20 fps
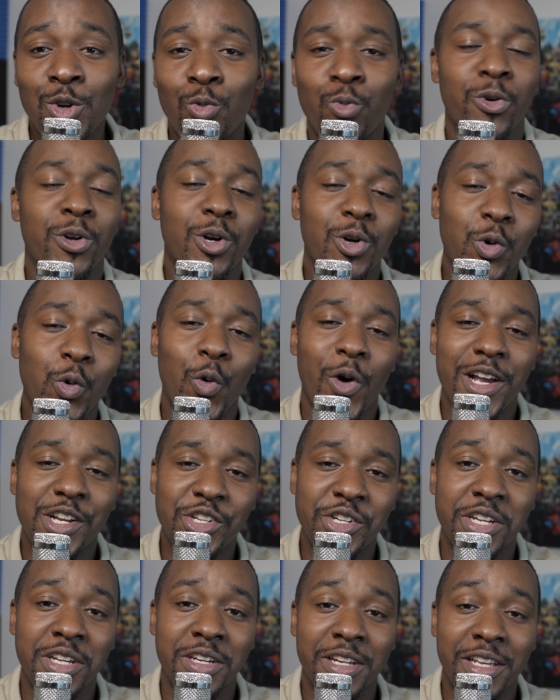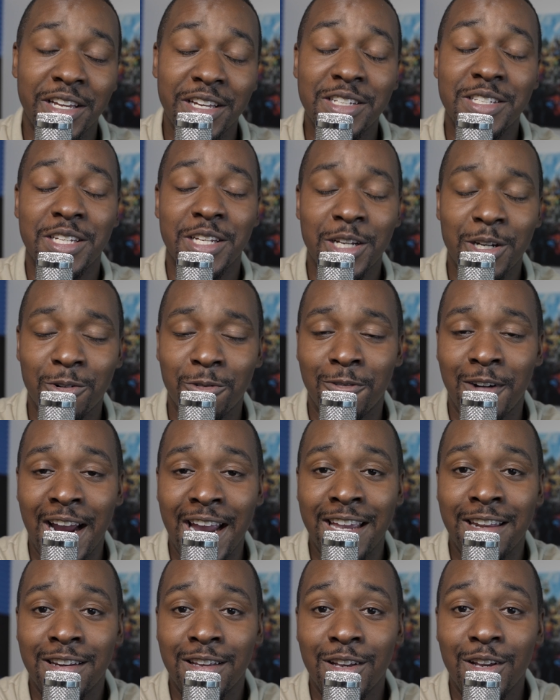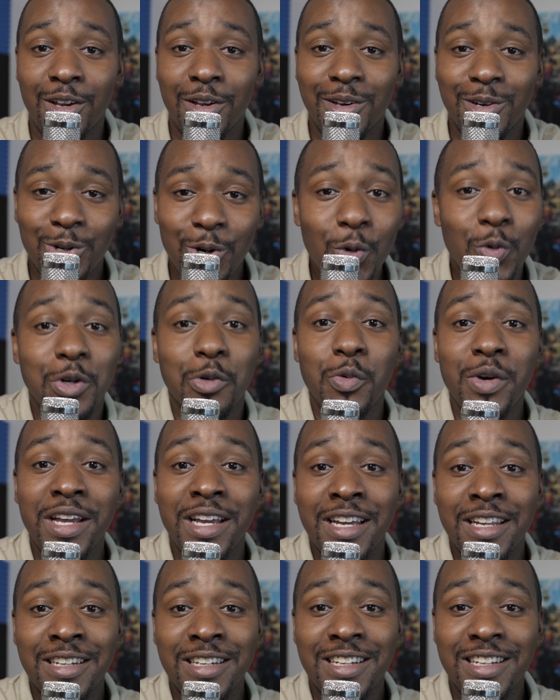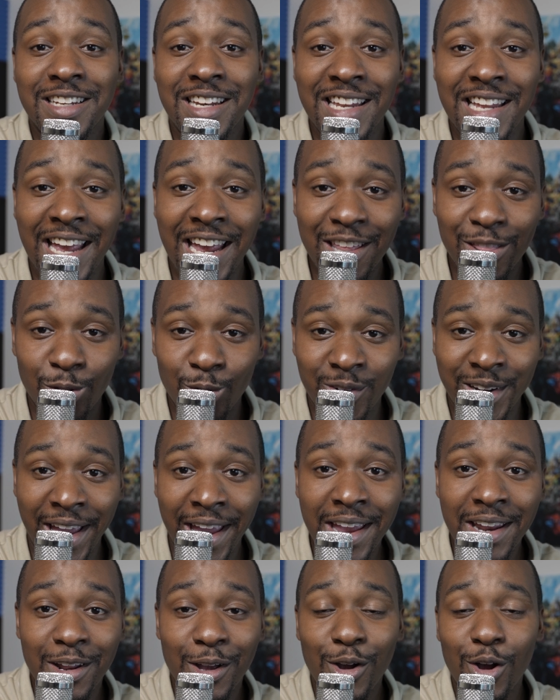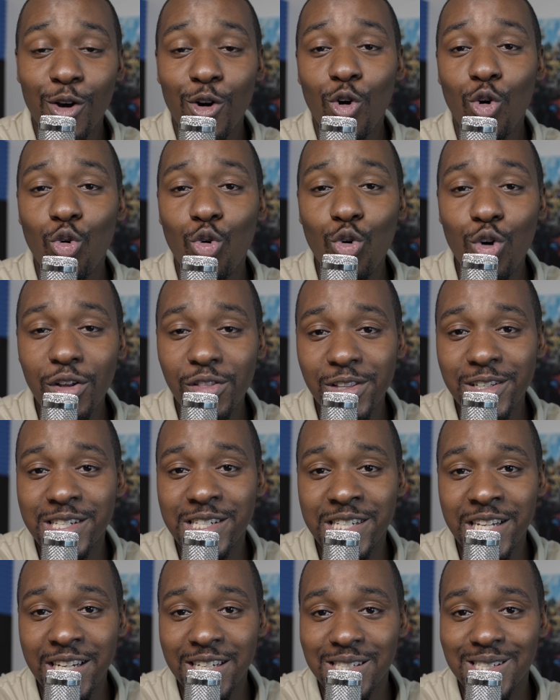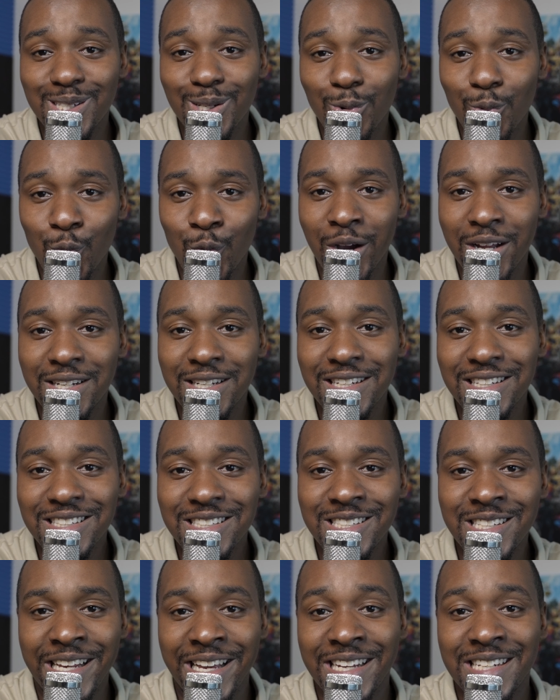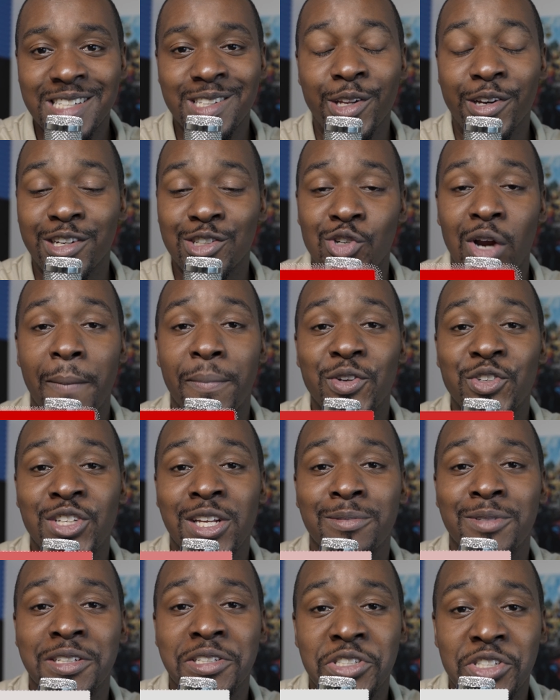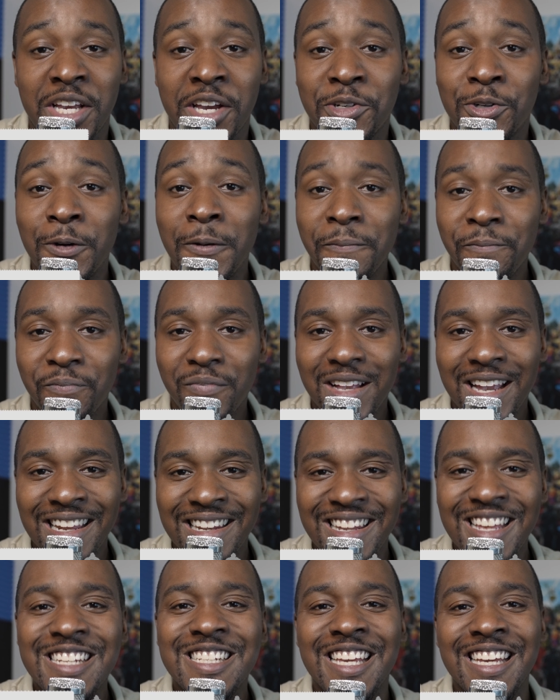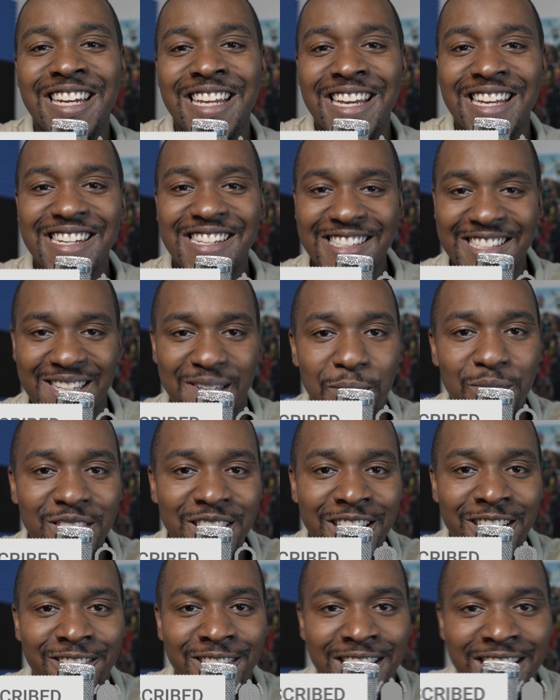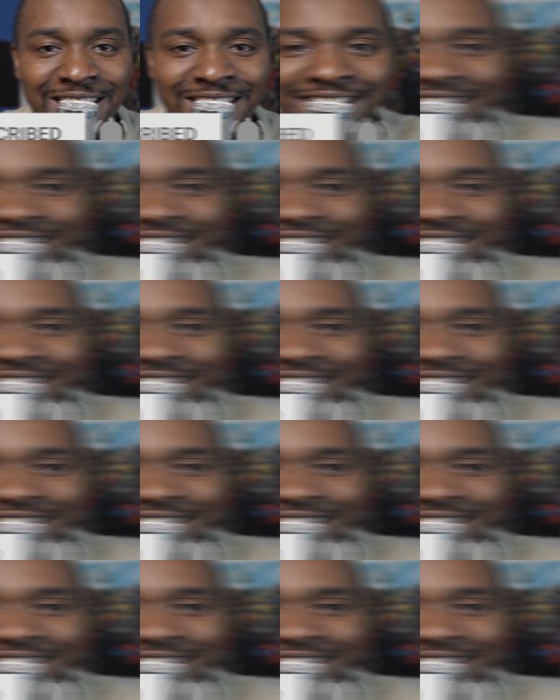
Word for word: the real question is here, right? Who will win, the 838 or the 616. Look, drop a sub to the channel and let's get into some theory.